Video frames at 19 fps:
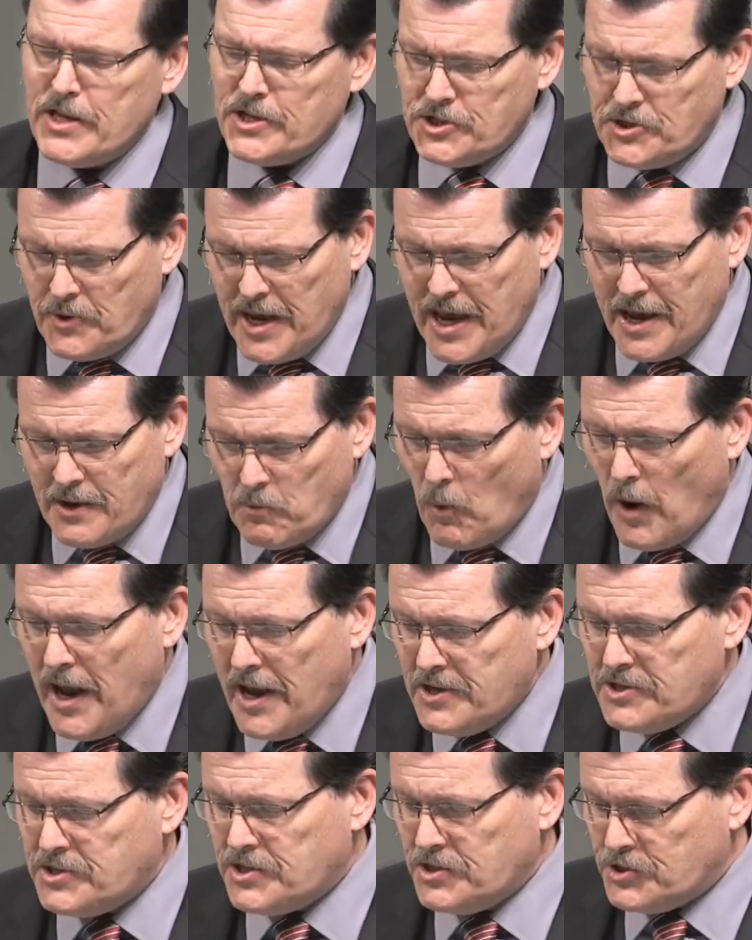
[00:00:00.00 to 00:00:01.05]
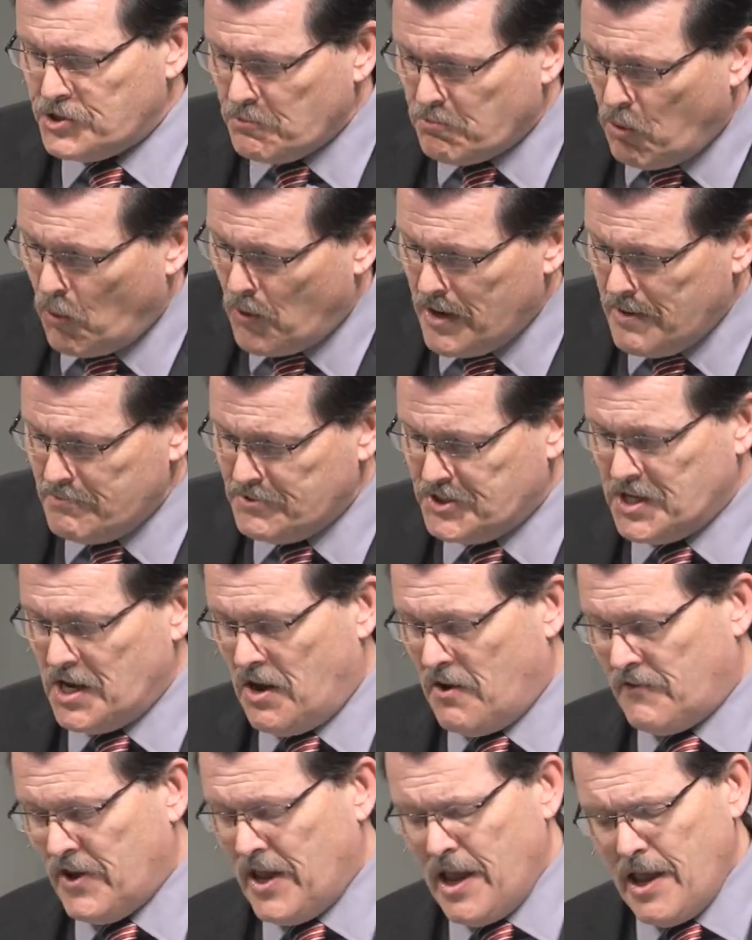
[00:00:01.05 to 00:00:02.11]
So he had ways to support
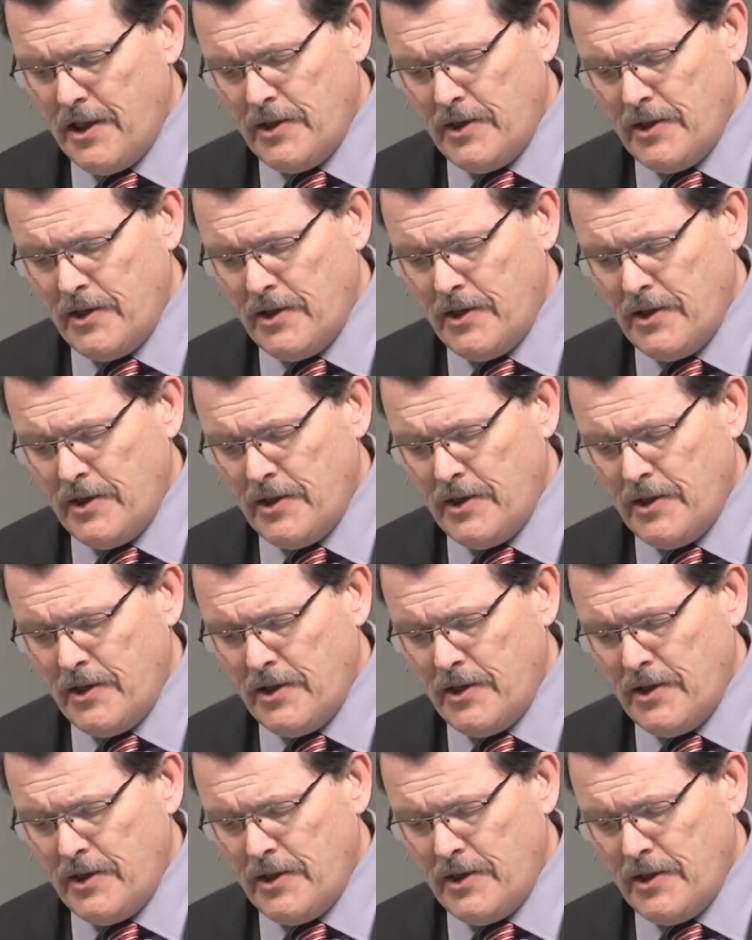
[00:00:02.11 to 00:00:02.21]
himself.